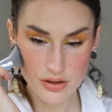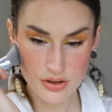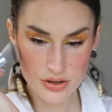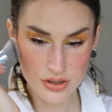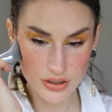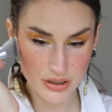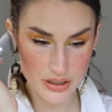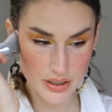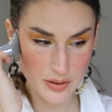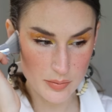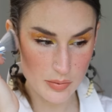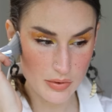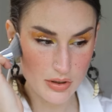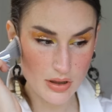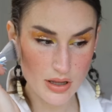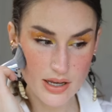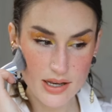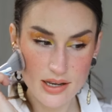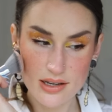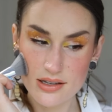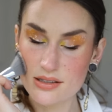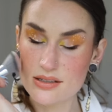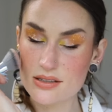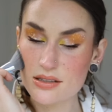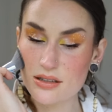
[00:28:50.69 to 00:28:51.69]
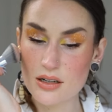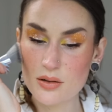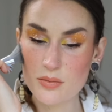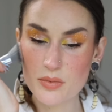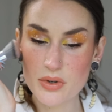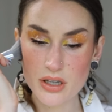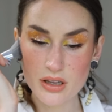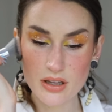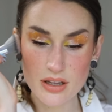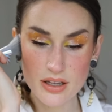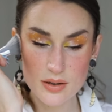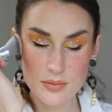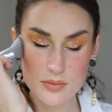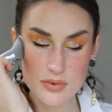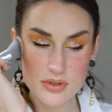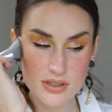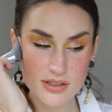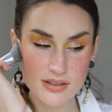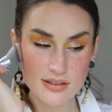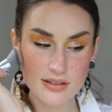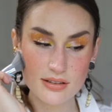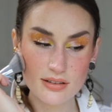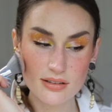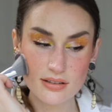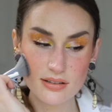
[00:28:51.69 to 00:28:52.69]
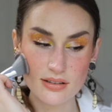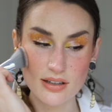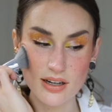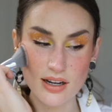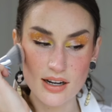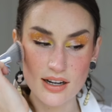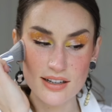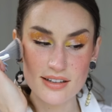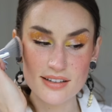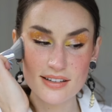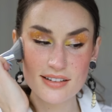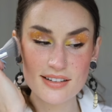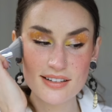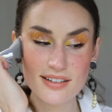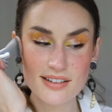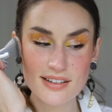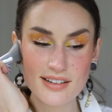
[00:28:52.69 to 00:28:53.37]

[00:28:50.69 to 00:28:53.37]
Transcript: the lip glaze on my lips, not